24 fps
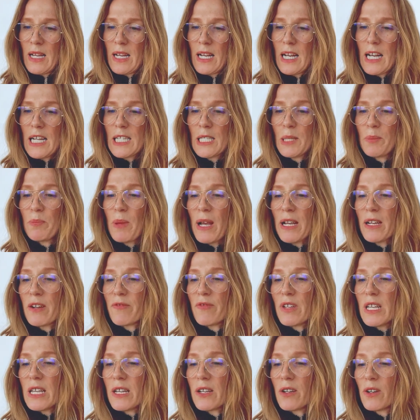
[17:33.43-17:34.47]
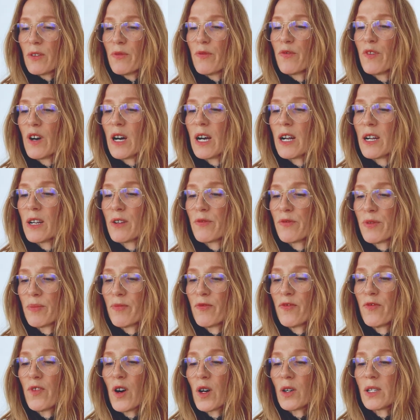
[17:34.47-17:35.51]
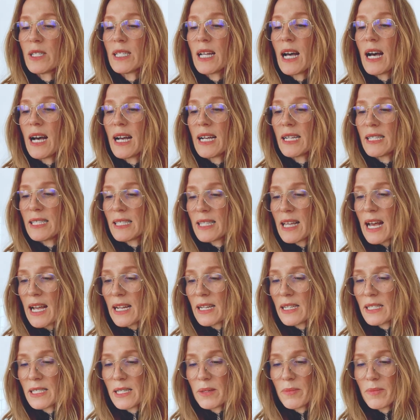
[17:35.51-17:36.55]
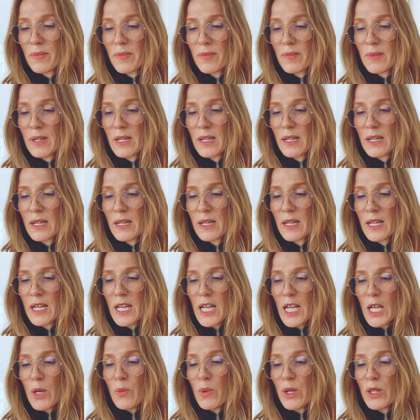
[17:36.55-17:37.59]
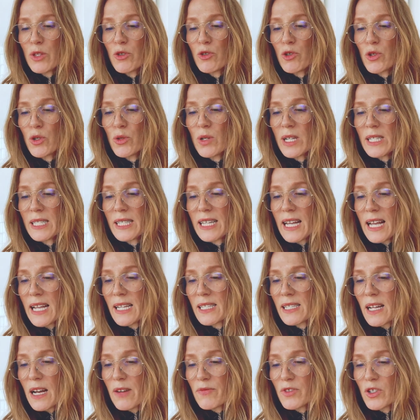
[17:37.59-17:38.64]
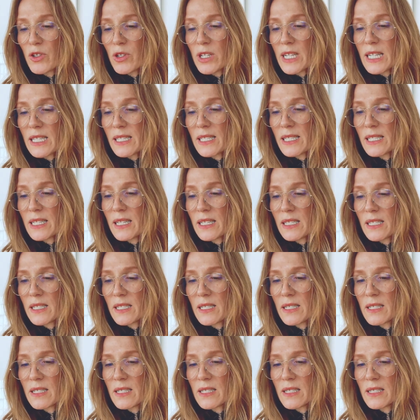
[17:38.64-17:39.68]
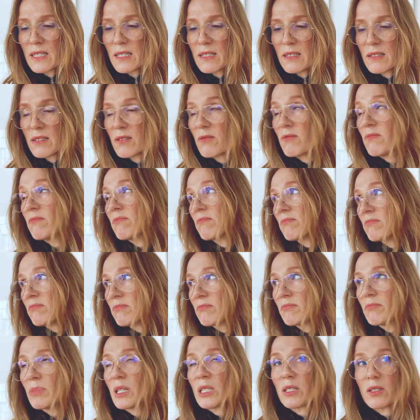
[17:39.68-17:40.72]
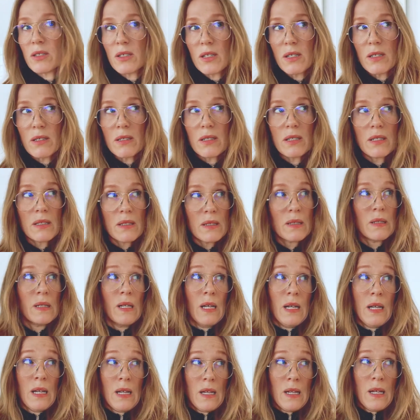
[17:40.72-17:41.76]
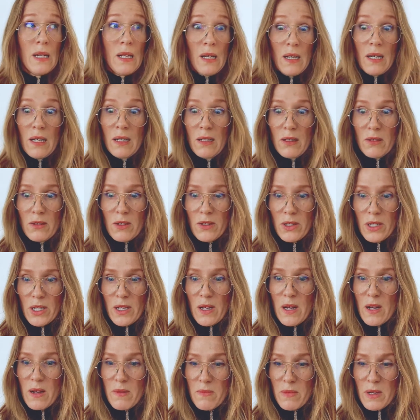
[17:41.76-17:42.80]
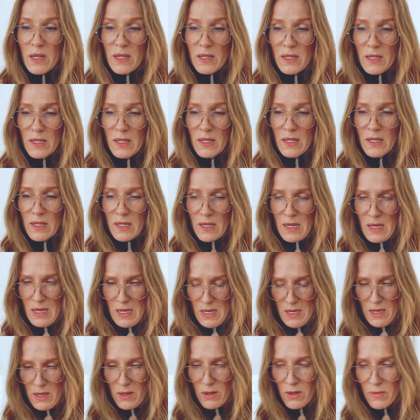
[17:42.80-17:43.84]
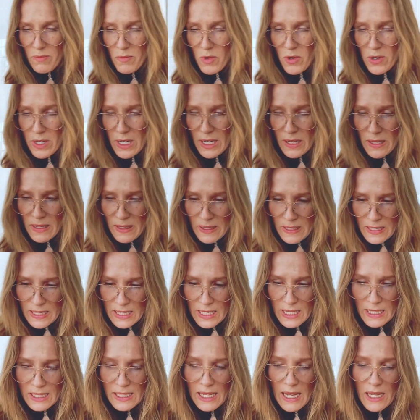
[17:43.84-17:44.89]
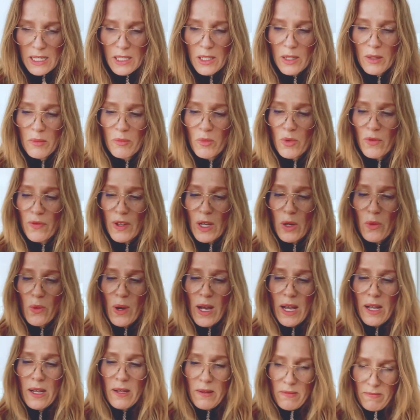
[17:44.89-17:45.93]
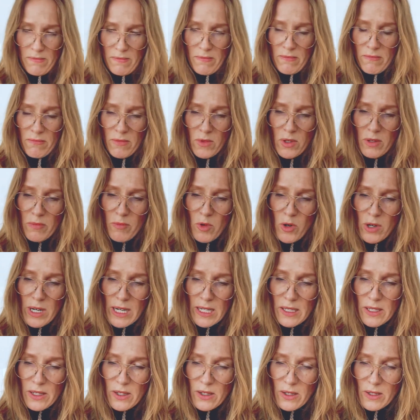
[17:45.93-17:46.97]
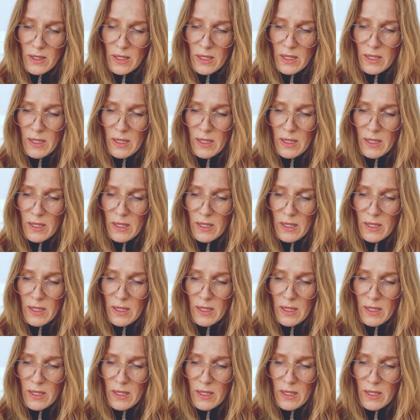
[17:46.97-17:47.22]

A speck of eager fire from fox eyes thanked him. He withdrew his gaze after an instant. No, better not. Another time. "Good morning," he said, moving away. "Good morning, sir."